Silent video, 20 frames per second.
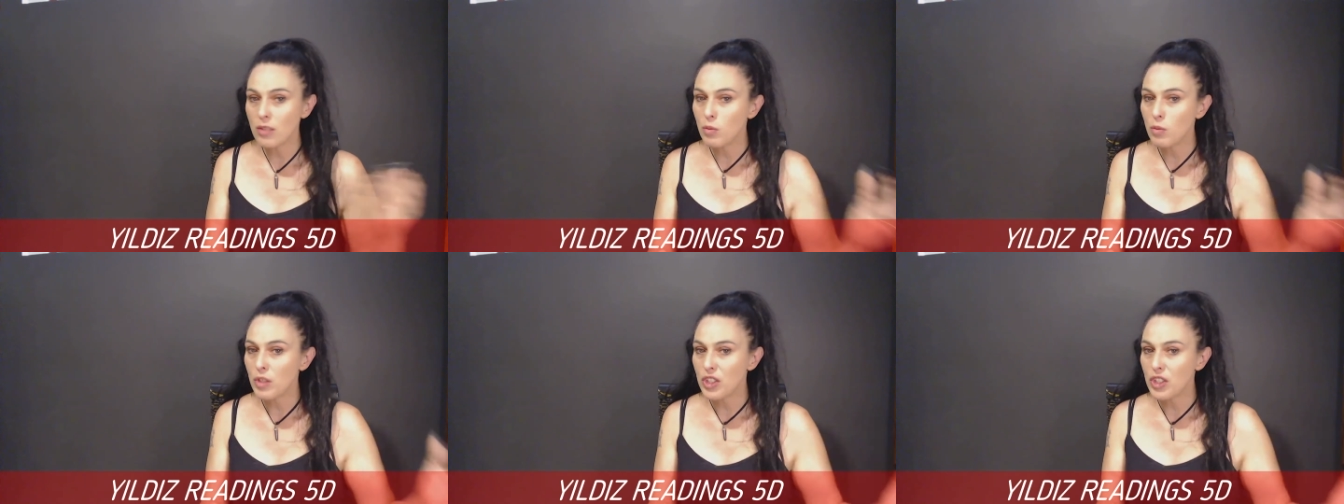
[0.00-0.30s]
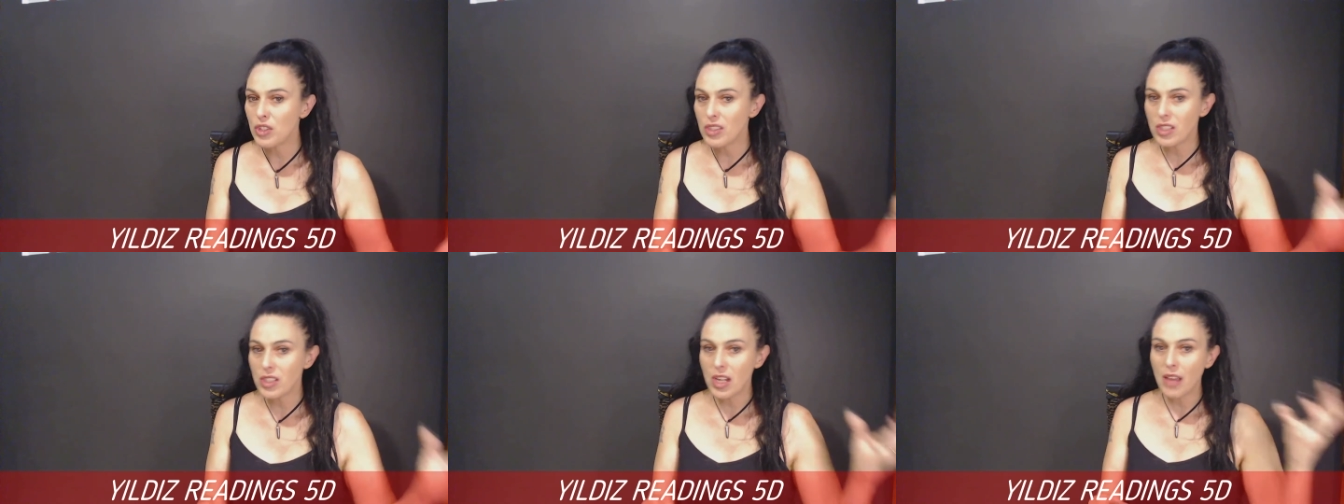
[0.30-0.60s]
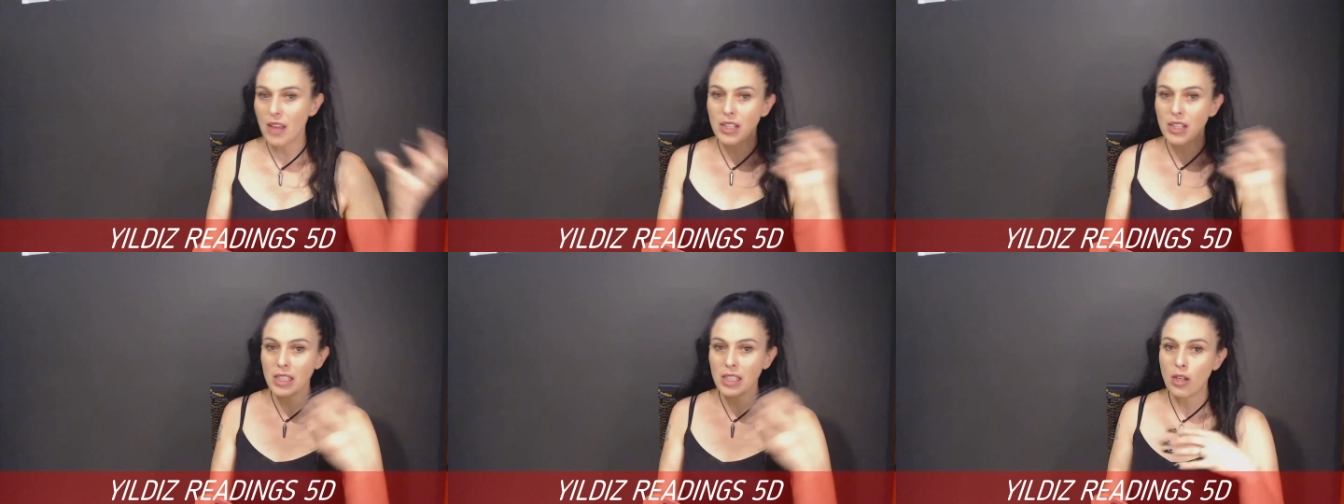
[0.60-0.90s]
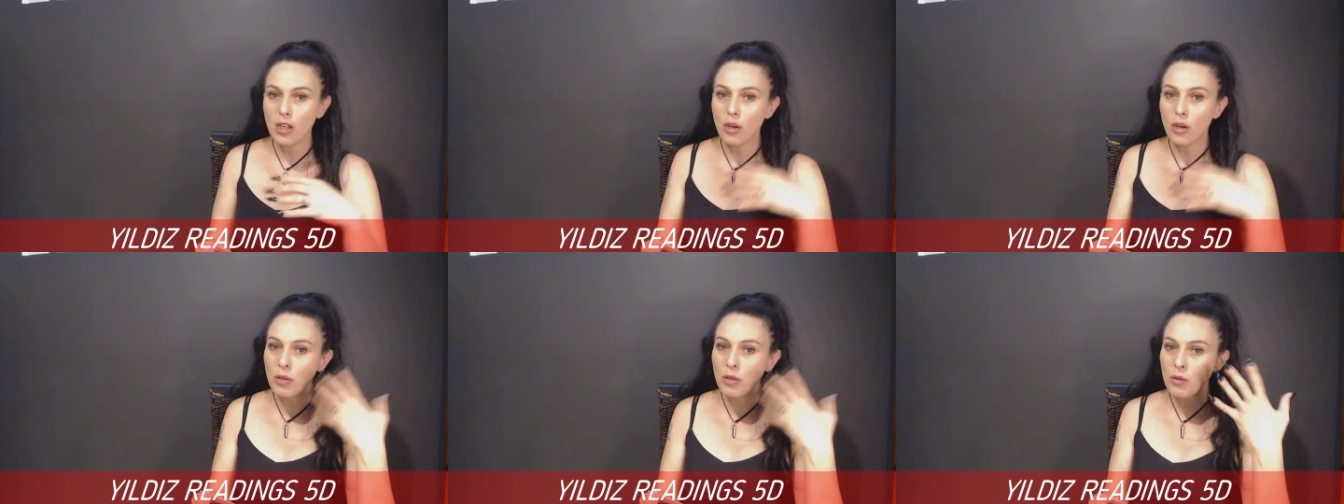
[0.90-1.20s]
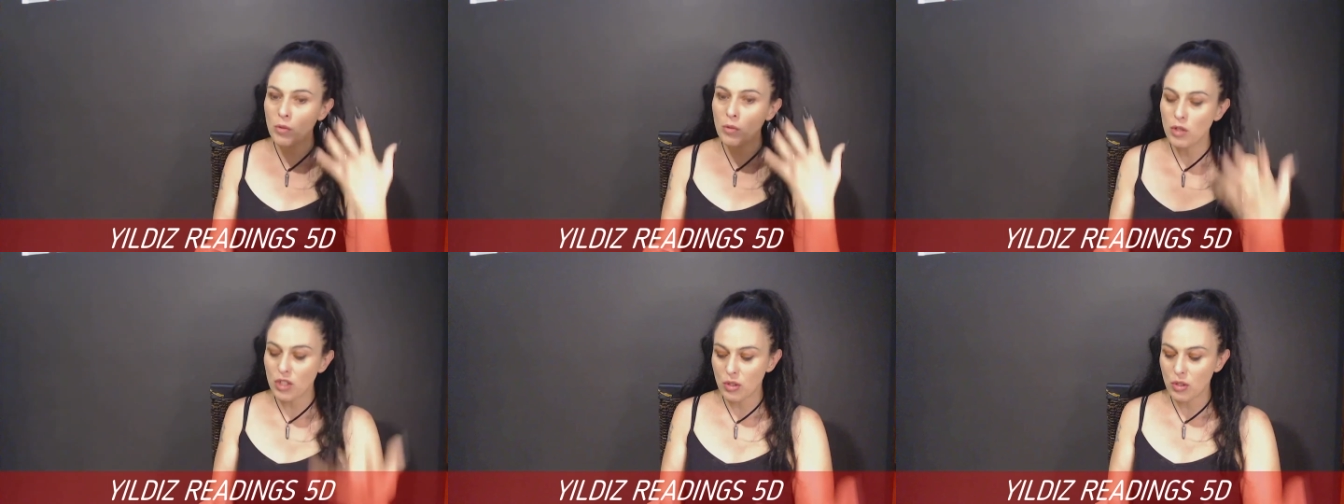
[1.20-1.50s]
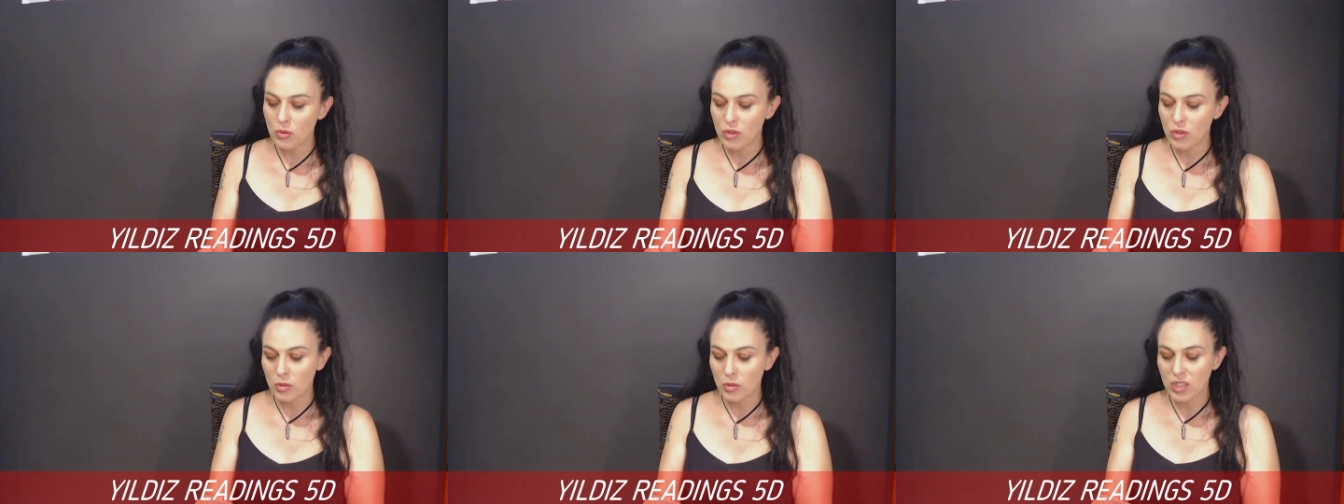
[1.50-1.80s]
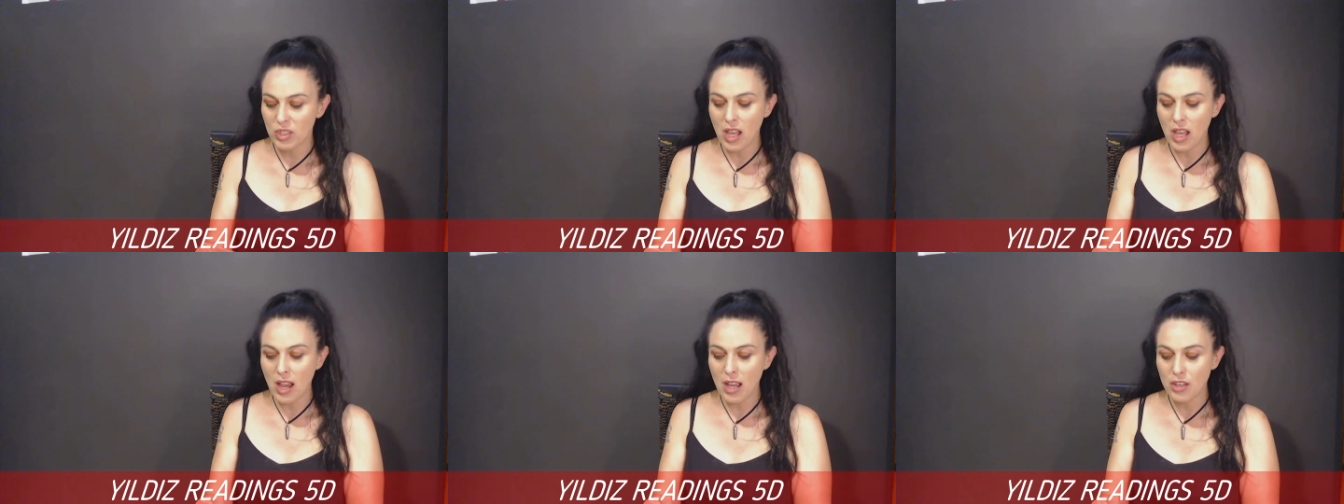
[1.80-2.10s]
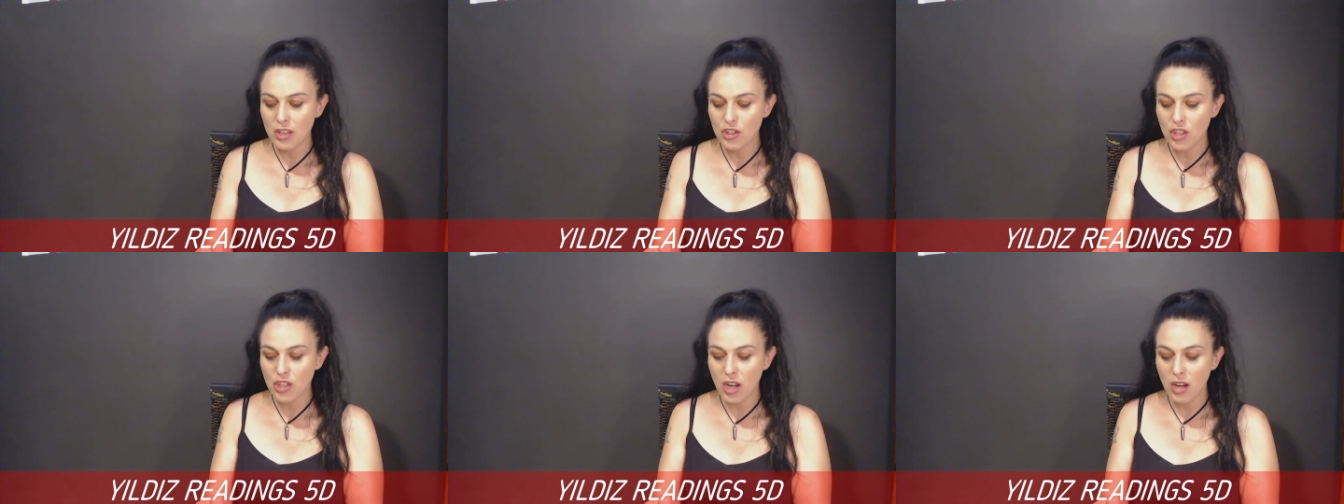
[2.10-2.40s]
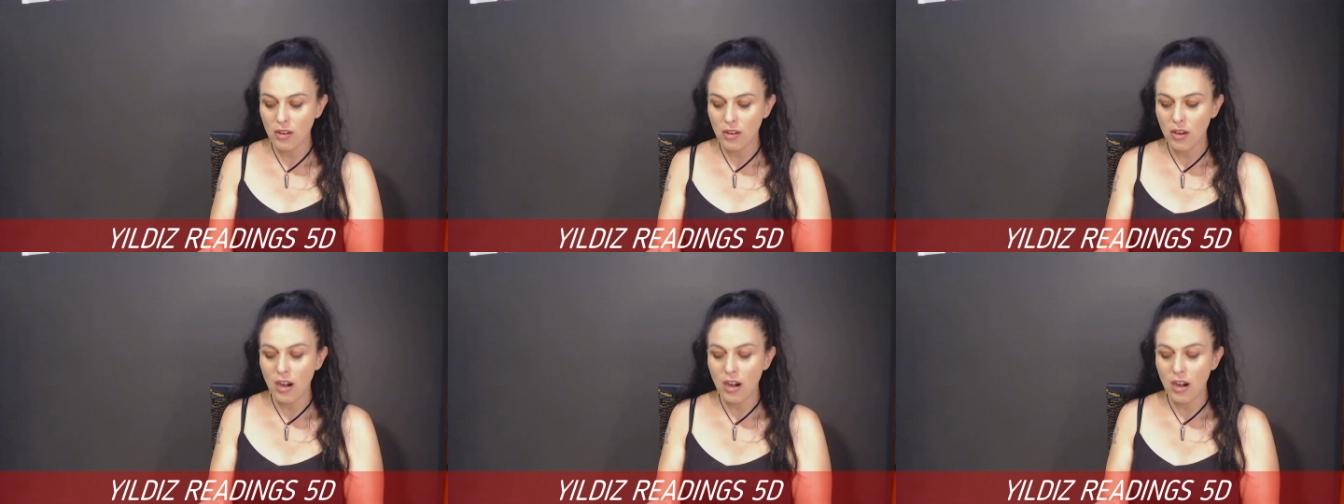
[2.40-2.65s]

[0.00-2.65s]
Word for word: We just had the Leo moon, which was heart chakra,